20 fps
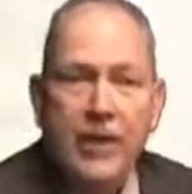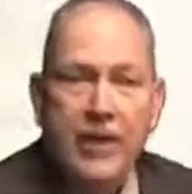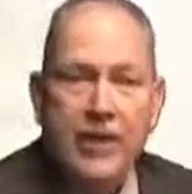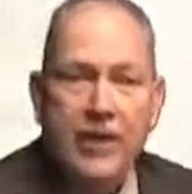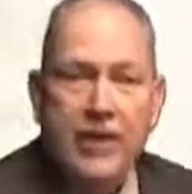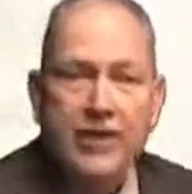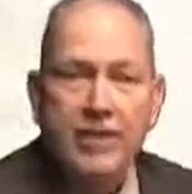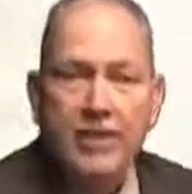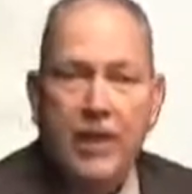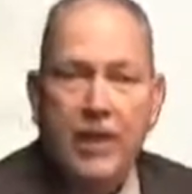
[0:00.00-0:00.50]

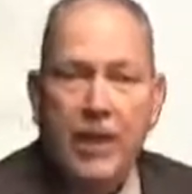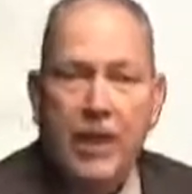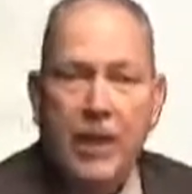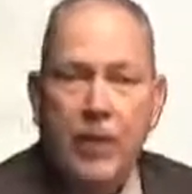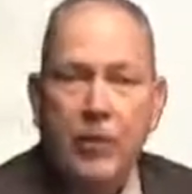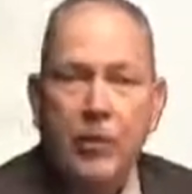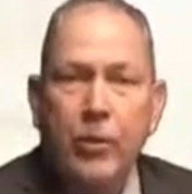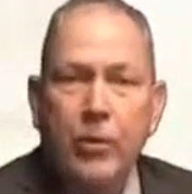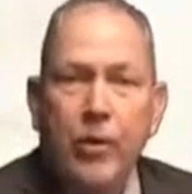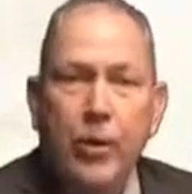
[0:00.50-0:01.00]
this
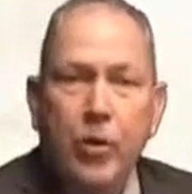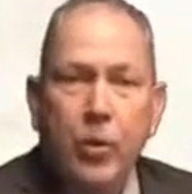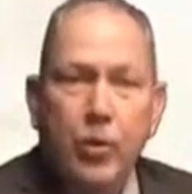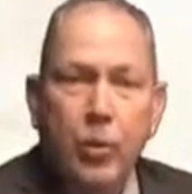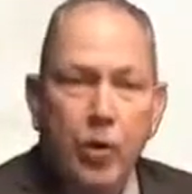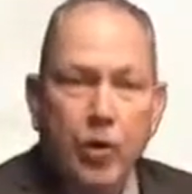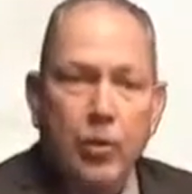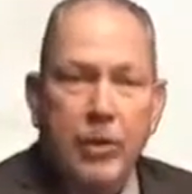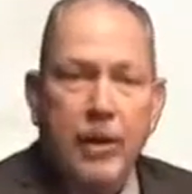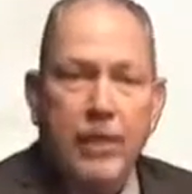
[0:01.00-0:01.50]
video,
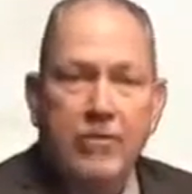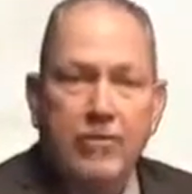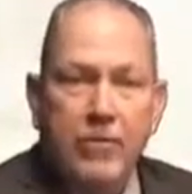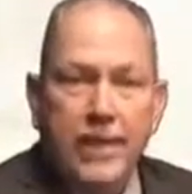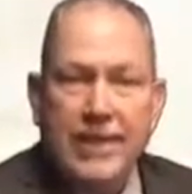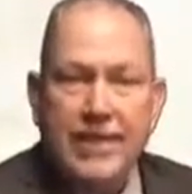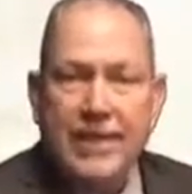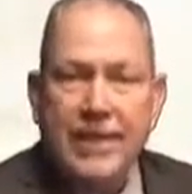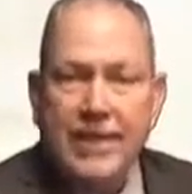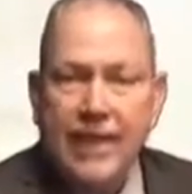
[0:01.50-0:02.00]
we'll be
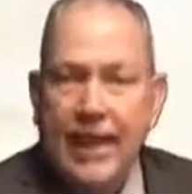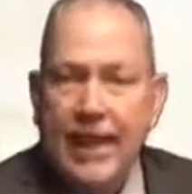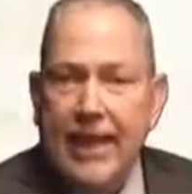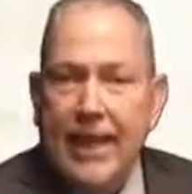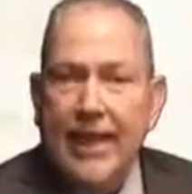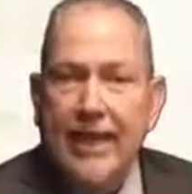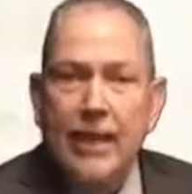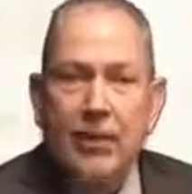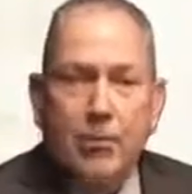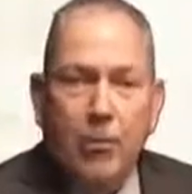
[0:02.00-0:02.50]

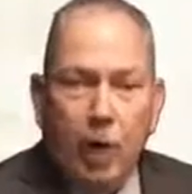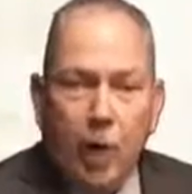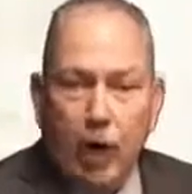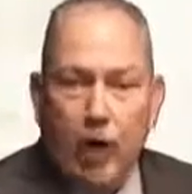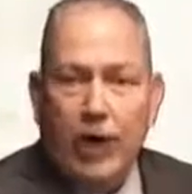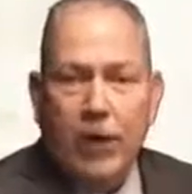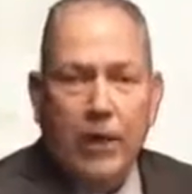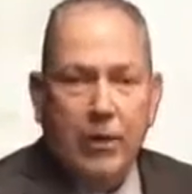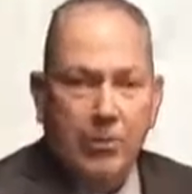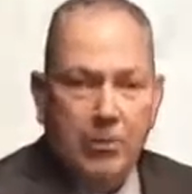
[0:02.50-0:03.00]
investigating the
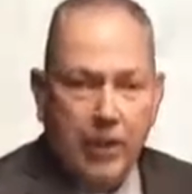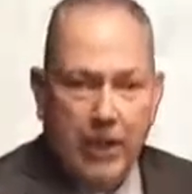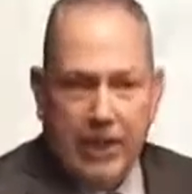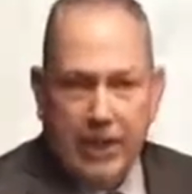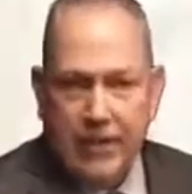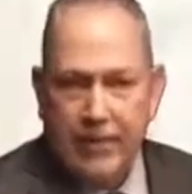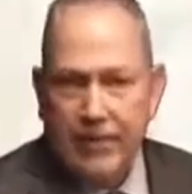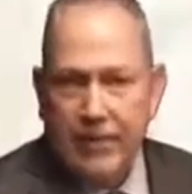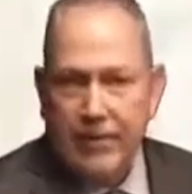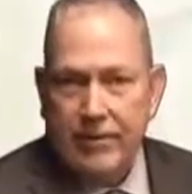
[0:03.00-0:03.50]
marketing
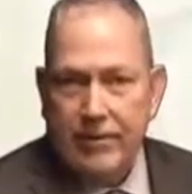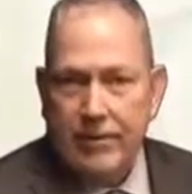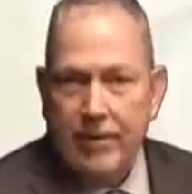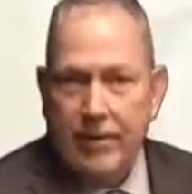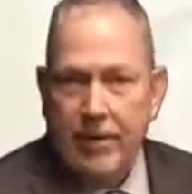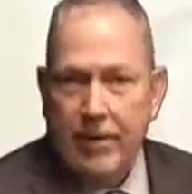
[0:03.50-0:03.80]
mix,